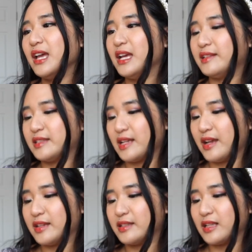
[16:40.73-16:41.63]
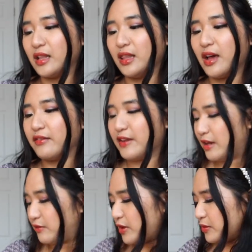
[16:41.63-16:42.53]
It says Love
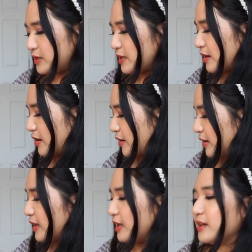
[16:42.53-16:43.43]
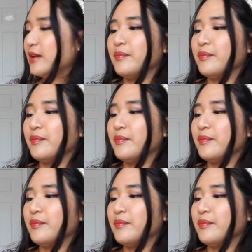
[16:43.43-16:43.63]
and Rosa on it,